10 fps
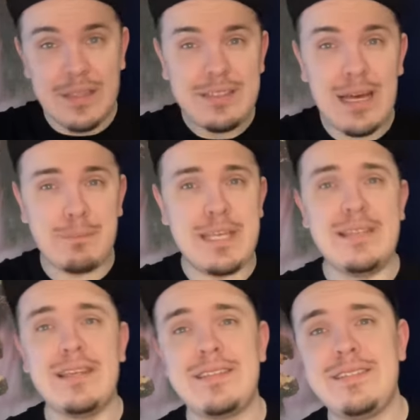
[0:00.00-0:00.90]
top 10
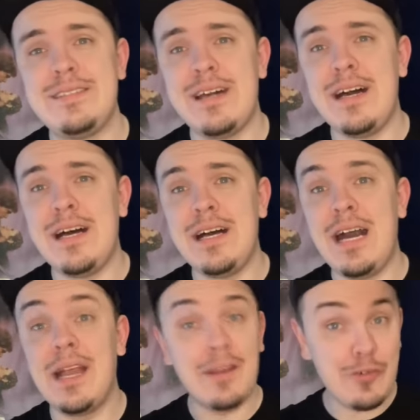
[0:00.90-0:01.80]
list. Uh,
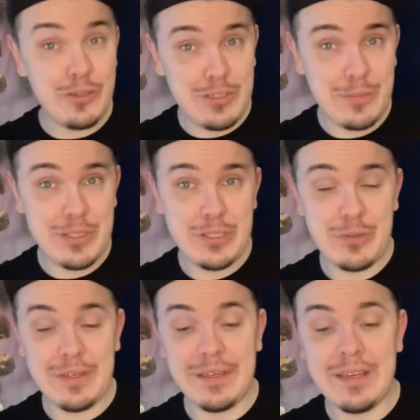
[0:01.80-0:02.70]
I'm going to be
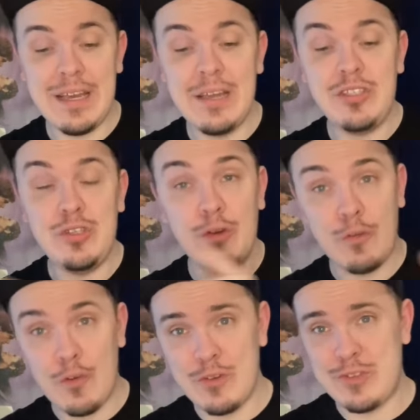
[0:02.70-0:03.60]
doing
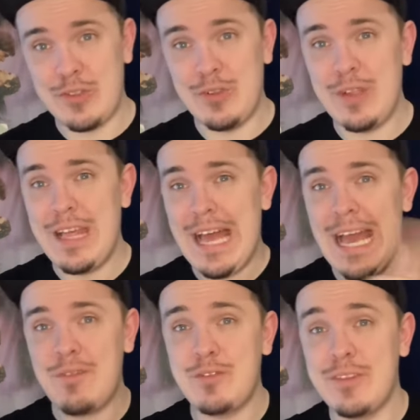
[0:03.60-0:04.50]
Universal
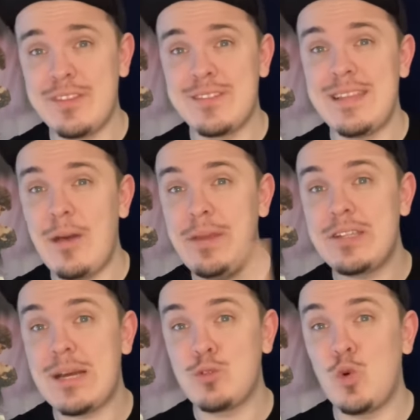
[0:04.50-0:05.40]
after this, and that'll be a
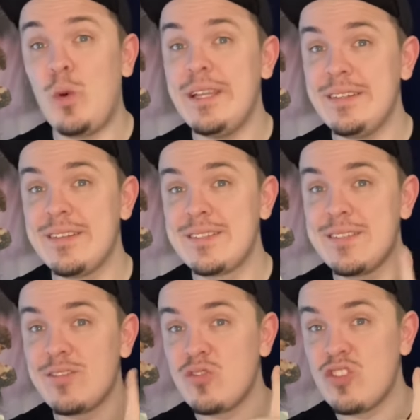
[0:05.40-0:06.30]
top 20 list
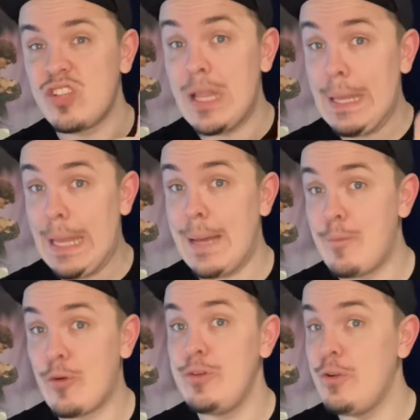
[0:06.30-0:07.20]
because there's just a lot
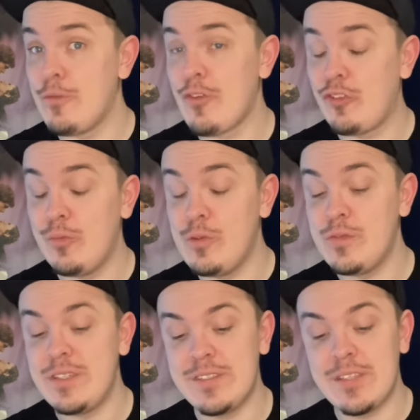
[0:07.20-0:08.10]
more Universal
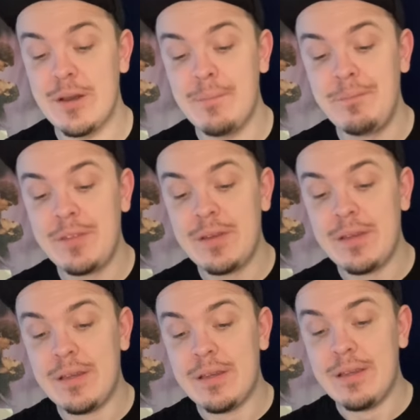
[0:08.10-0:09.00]
movies. So,
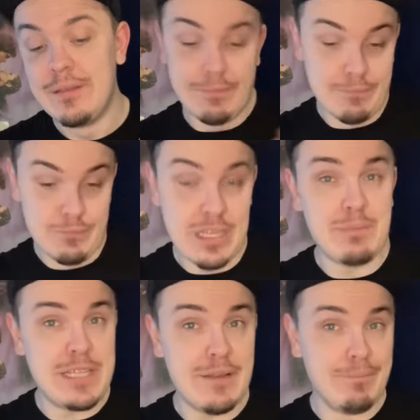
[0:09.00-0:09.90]
top
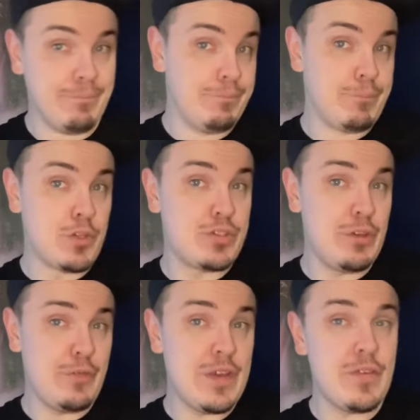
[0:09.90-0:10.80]
10. Personal
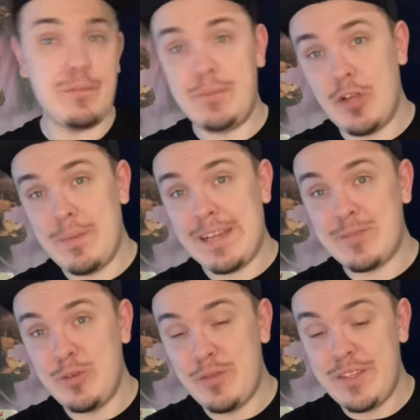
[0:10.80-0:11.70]
favorite Miramax
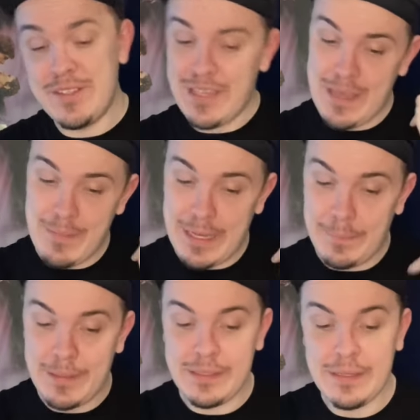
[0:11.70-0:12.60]
movies, in my
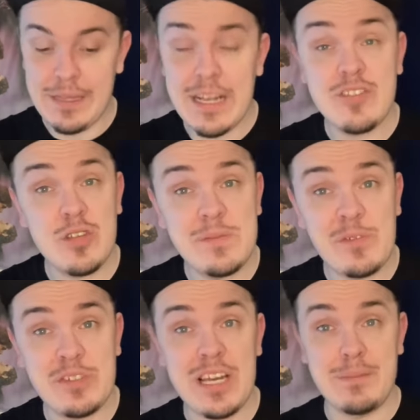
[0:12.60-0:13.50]
opinion. And as always, for
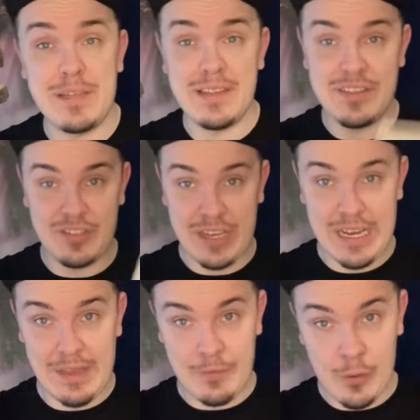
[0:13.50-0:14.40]
a top 10 list, you gotta
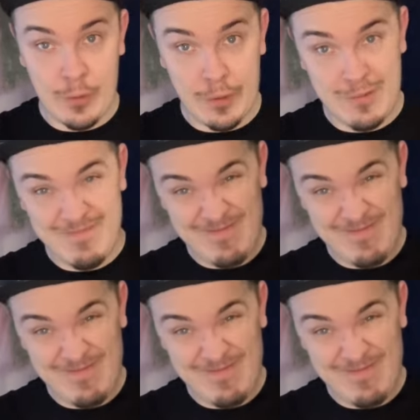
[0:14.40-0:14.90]
have your